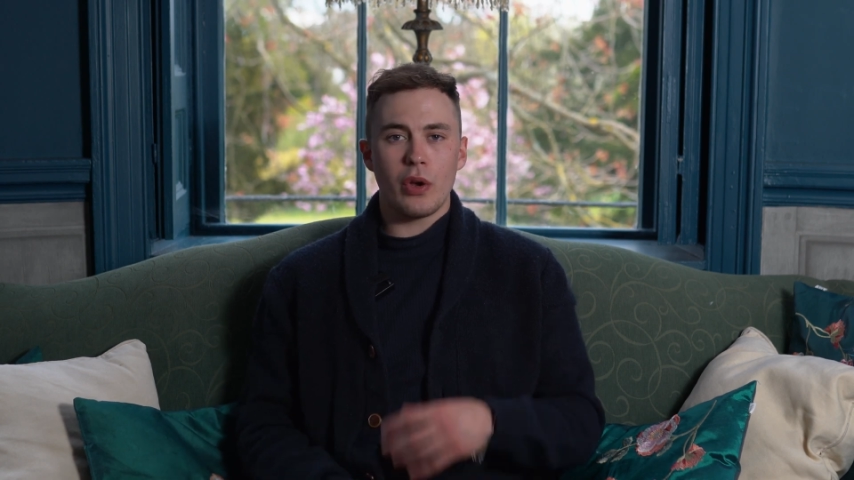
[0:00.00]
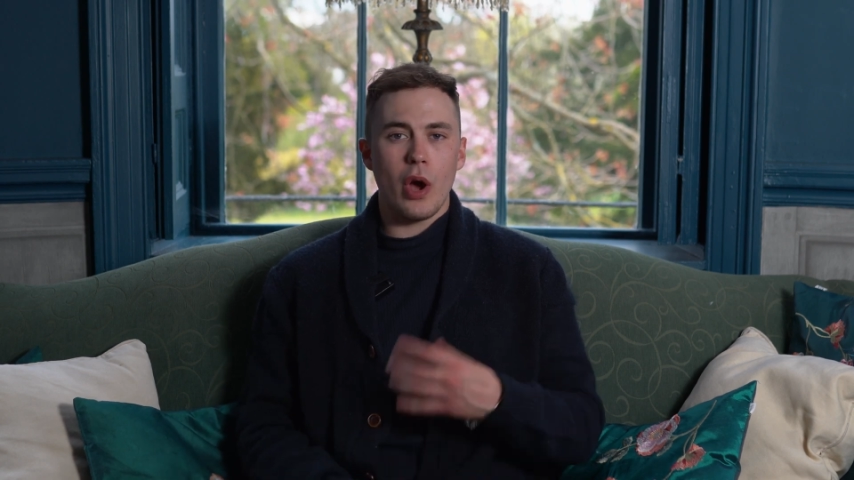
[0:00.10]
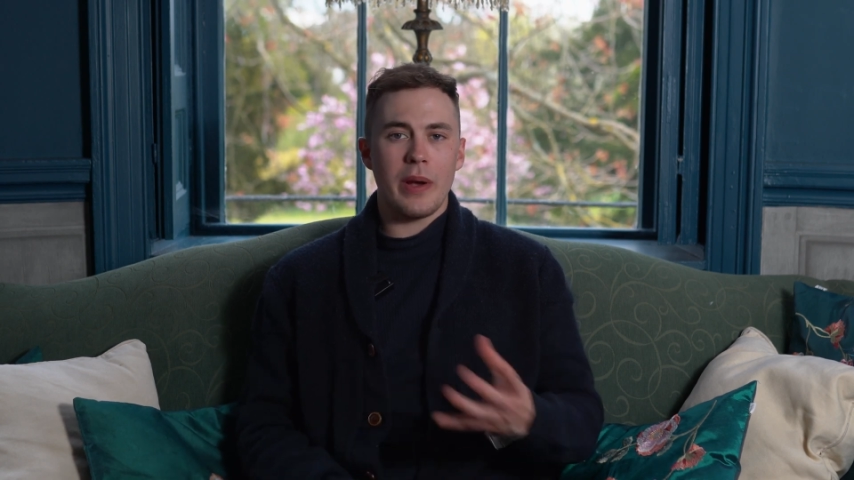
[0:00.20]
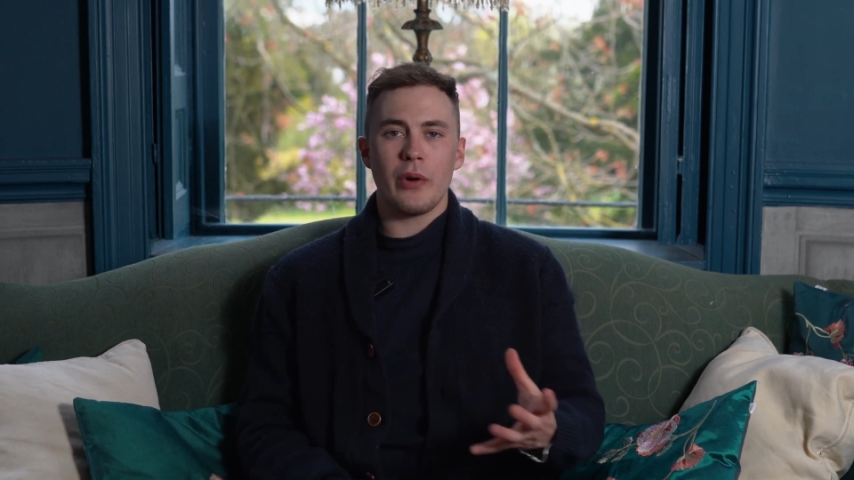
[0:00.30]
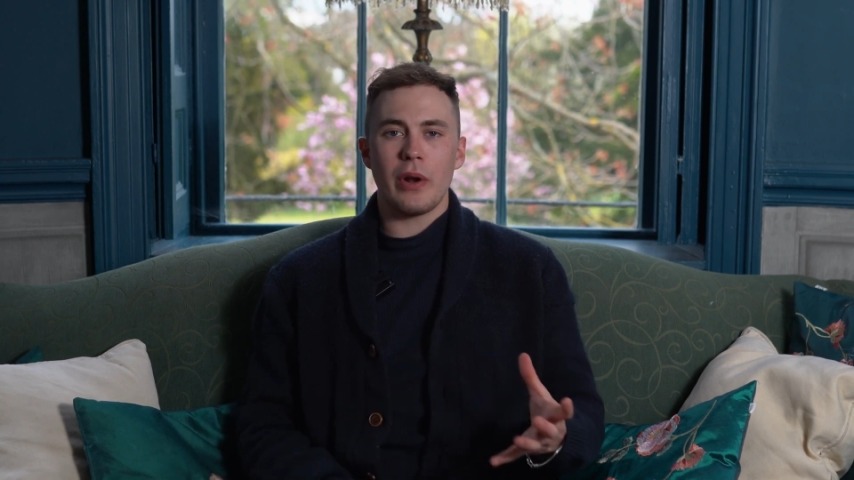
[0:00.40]

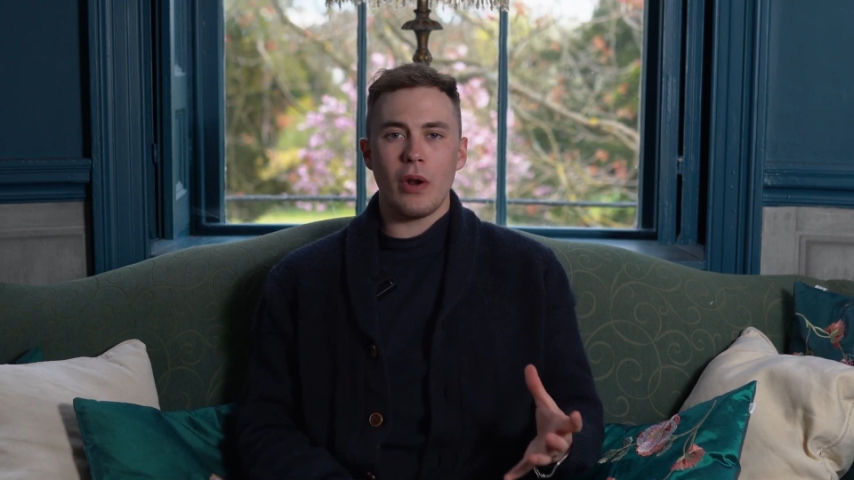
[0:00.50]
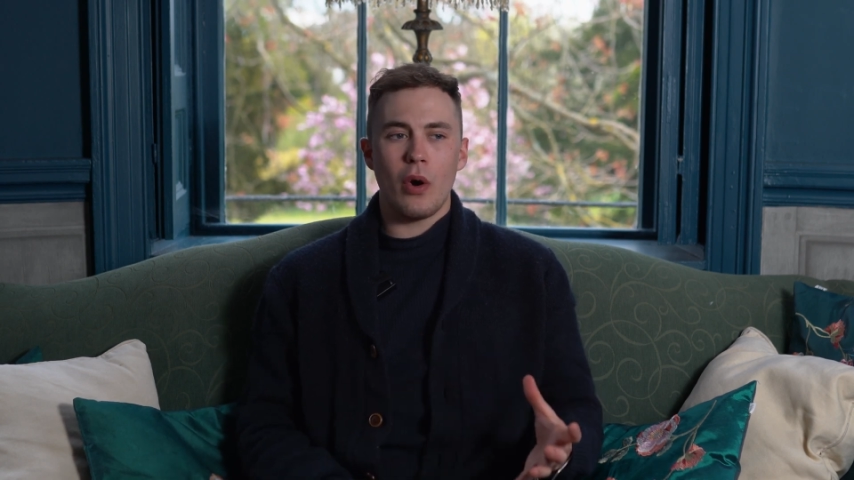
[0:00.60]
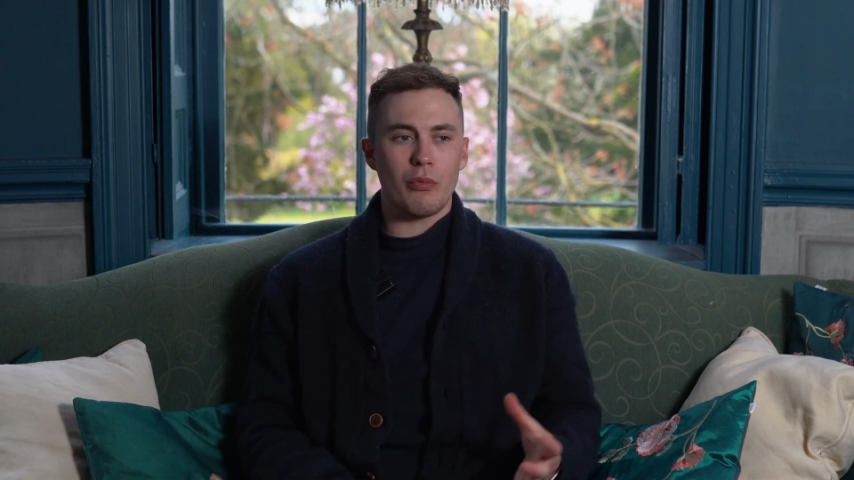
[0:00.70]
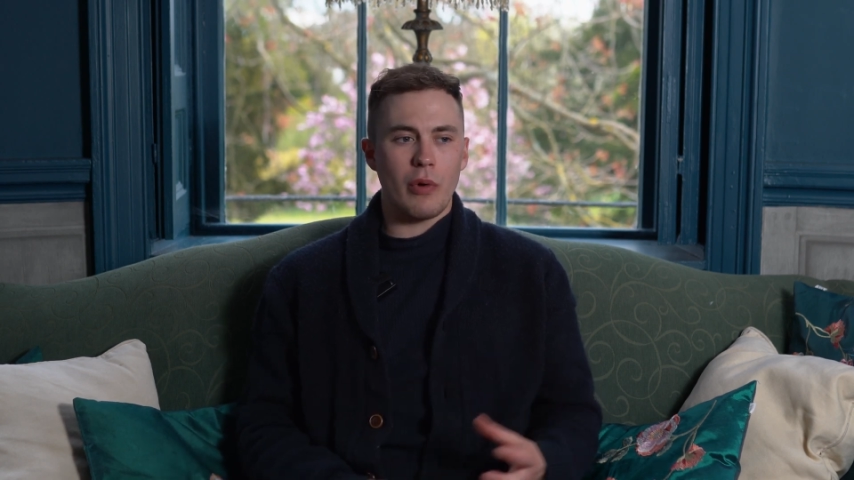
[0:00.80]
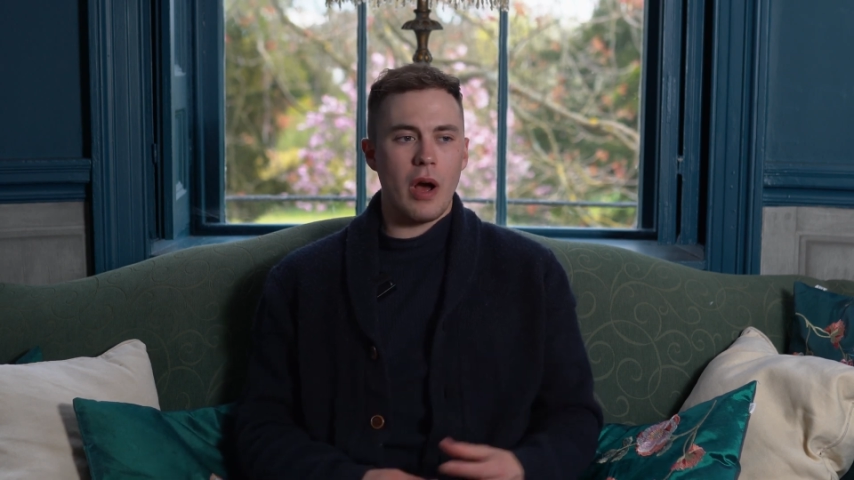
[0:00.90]
going on a
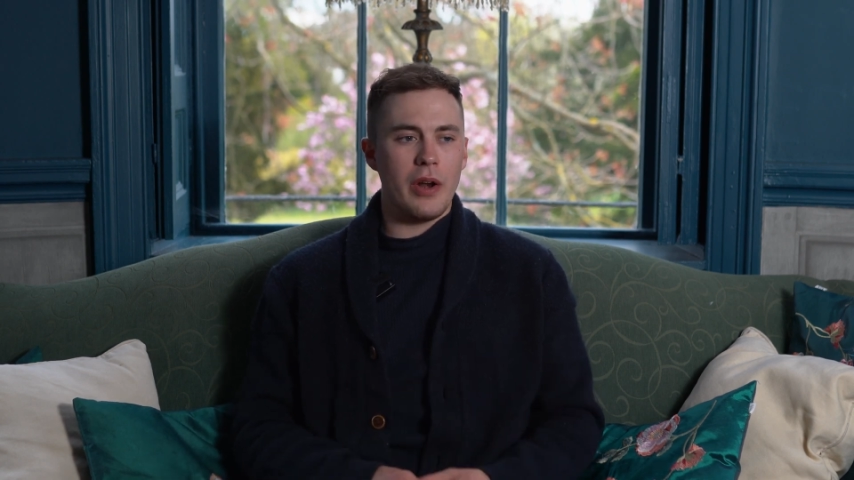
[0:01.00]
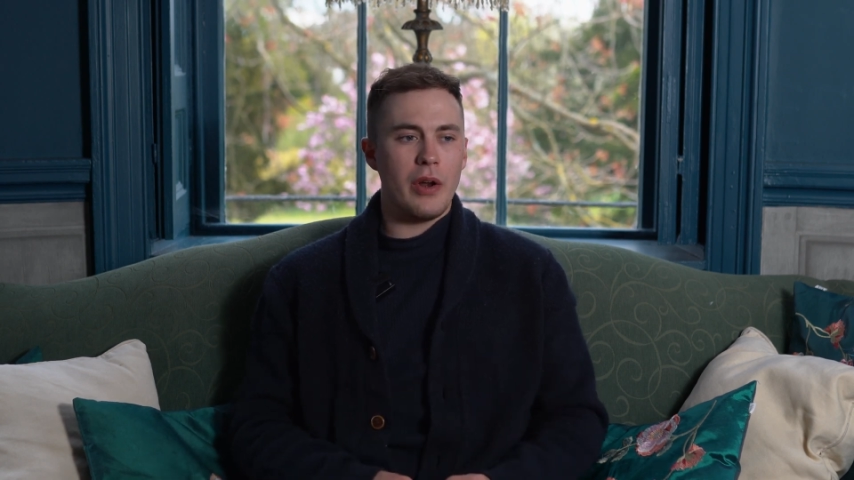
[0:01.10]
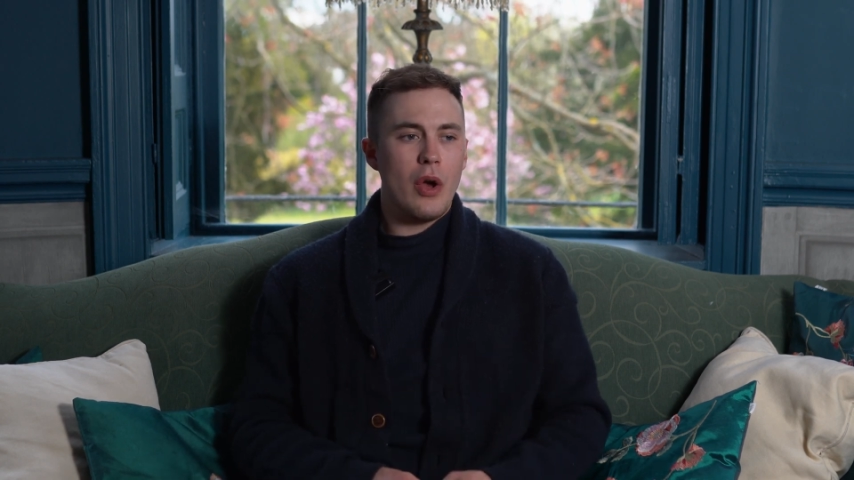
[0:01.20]
long run,